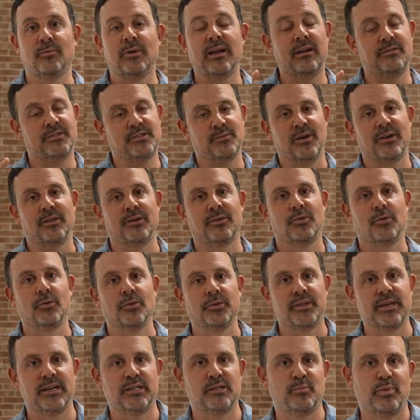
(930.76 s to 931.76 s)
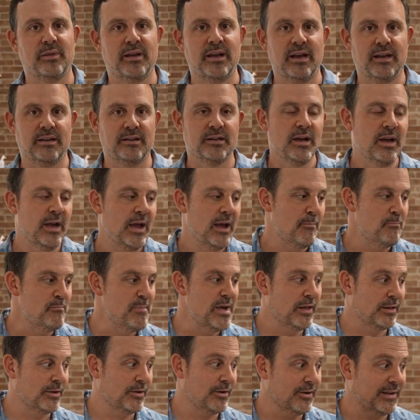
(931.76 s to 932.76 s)
We have some other cool things planned.
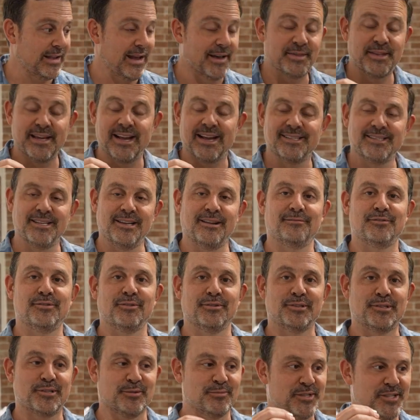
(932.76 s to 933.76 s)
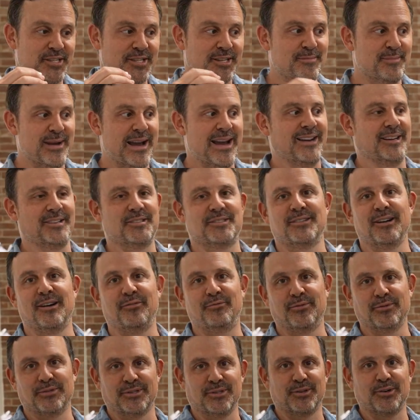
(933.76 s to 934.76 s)
Miller got the idea of doing some cinematic
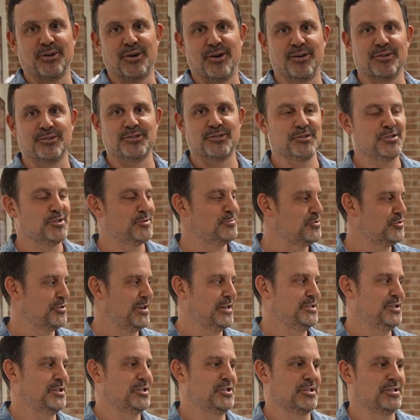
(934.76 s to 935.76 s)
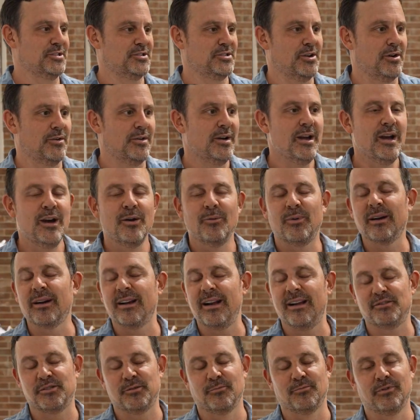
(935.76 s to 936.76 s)
stuff with the cars and some transitions, so we're gonna
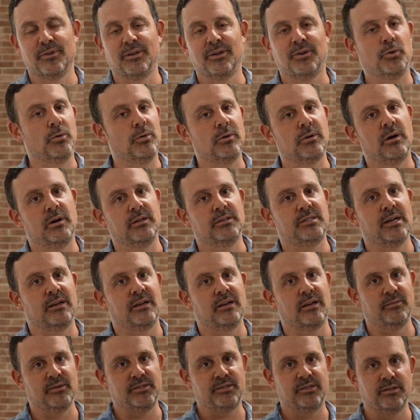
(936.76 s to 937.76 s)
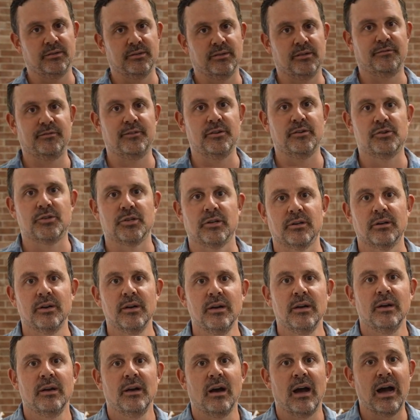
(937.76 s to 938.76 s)
have some really cool content coming to you in the future.
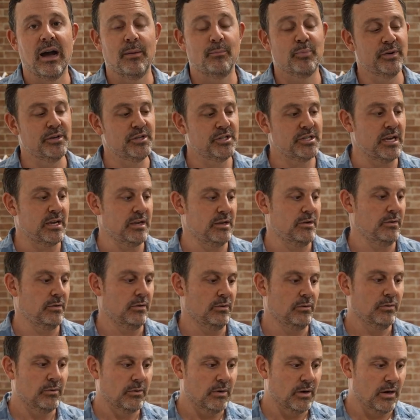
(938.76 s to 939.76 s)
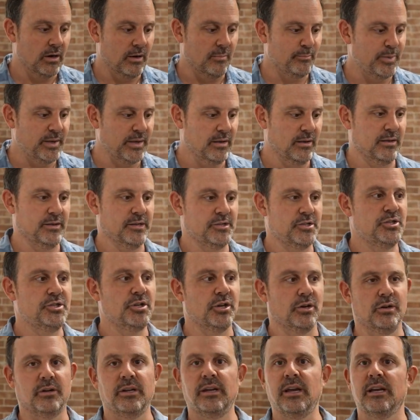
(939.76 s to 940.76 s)
I appreciate you being on this
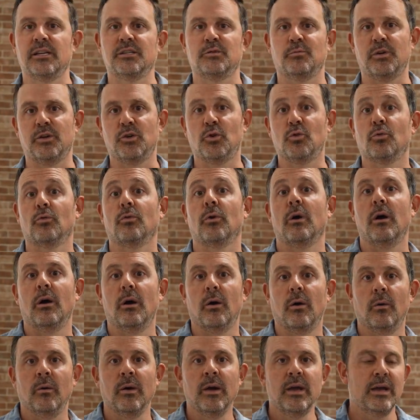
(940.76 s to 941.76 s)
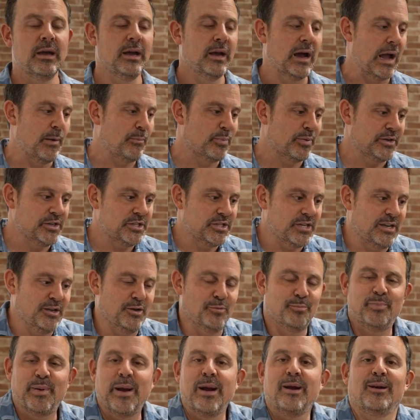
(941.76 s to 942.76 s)
journey as we grow. I appreciate you
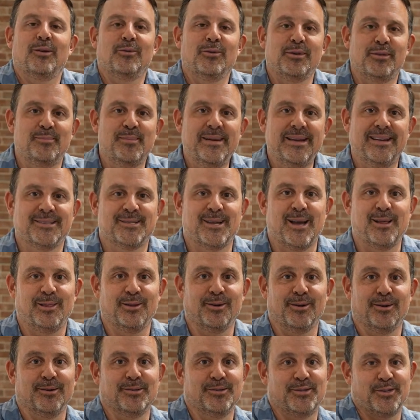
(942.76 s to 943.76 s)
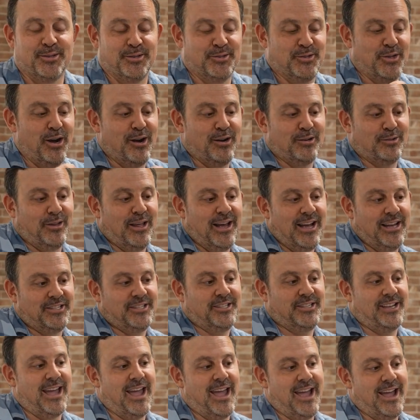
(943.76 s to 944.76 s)
bearing with me as I learn to talk
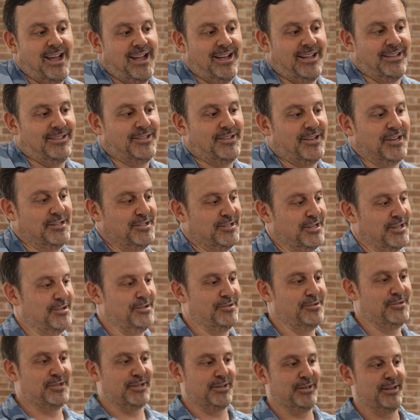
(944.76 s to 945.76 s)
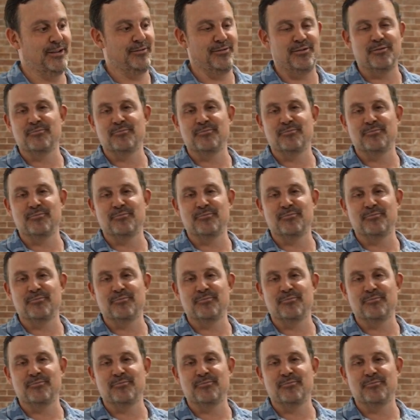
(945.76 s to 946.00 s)
less and continue to give